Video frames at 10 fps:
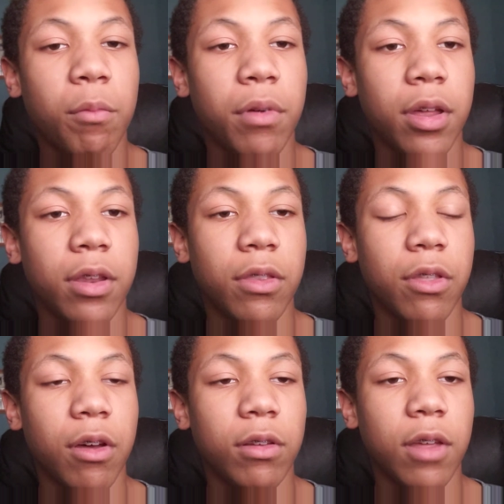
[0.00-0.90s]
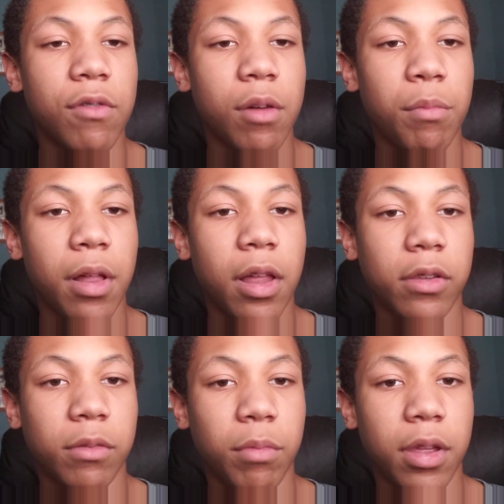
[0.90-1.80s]
but though Le'Veon Bell
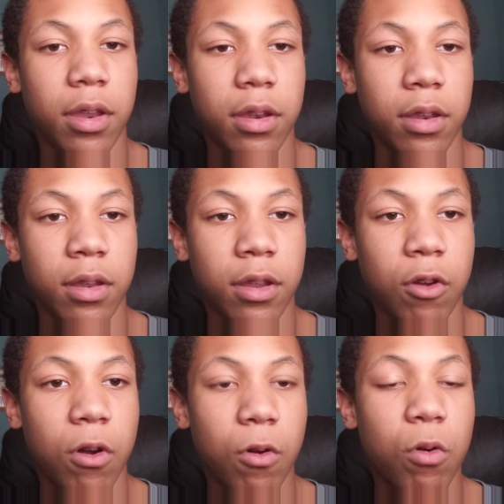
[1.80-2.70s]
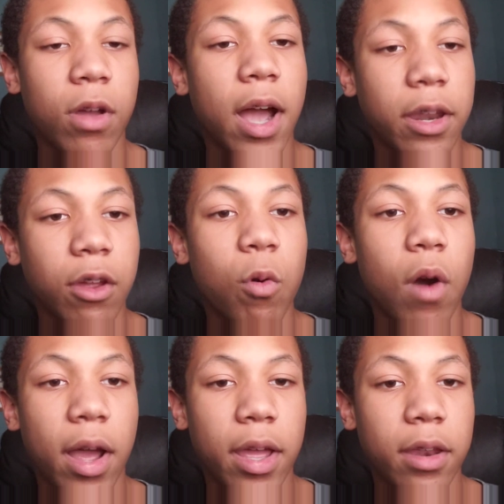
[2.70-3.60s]
has been qu- kind of
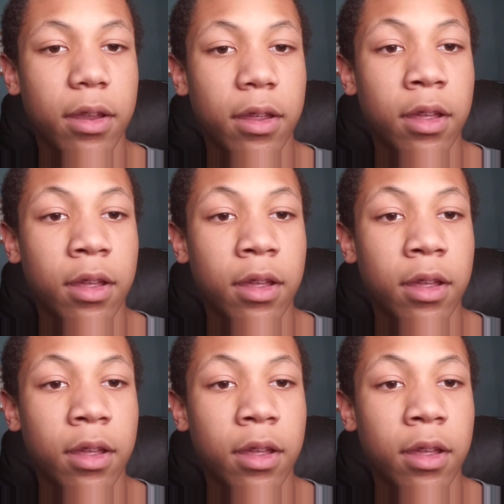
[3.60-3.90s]
quiet,